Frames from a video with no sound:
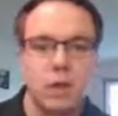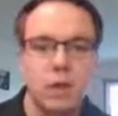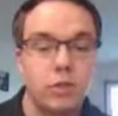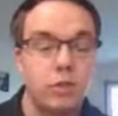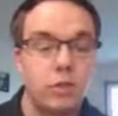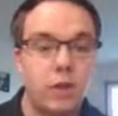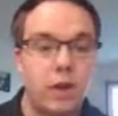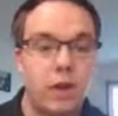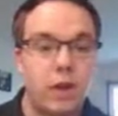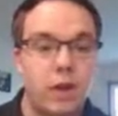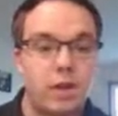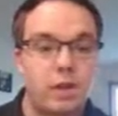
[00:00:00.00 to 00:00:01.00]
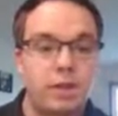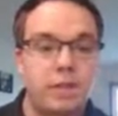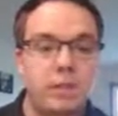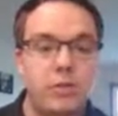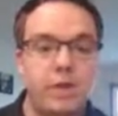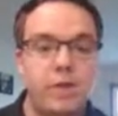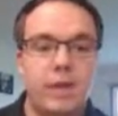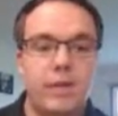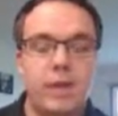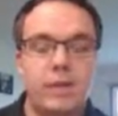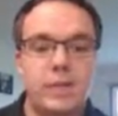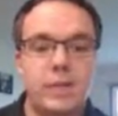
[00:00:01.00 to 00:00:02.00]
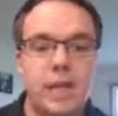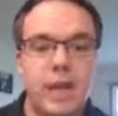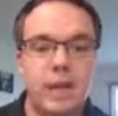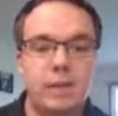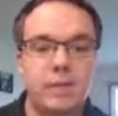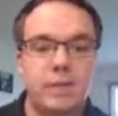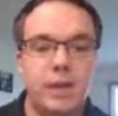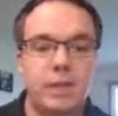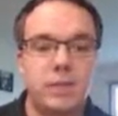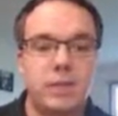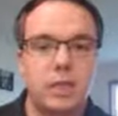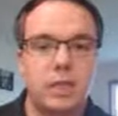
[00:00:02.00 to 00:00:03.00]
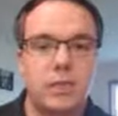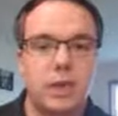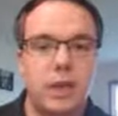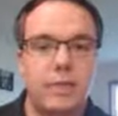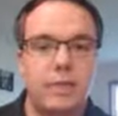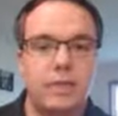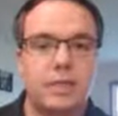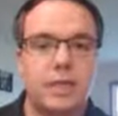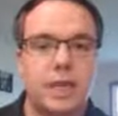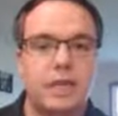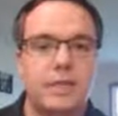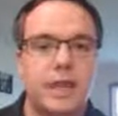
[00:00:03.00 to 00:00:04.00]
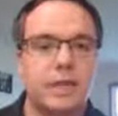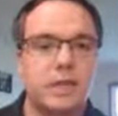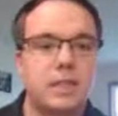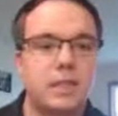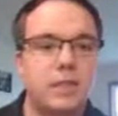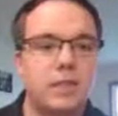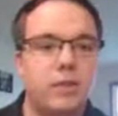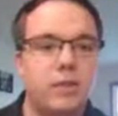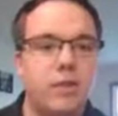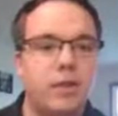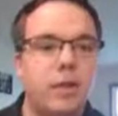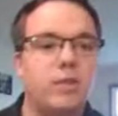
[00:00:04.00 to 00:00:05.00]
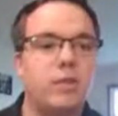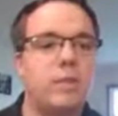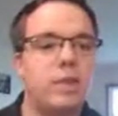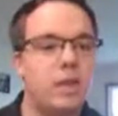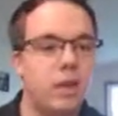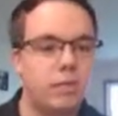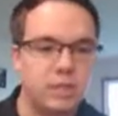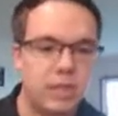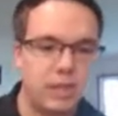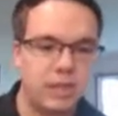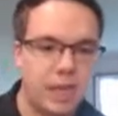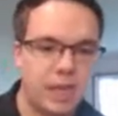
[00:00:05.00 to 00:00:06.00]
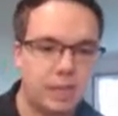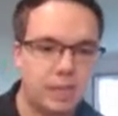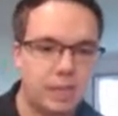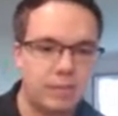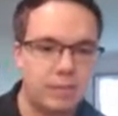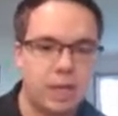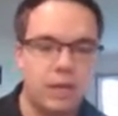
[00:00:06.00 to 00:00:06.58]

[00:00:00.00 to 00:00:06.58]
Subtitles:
So the derivative of the sine function, if we have the sine of x, its derivative would be cosine of x.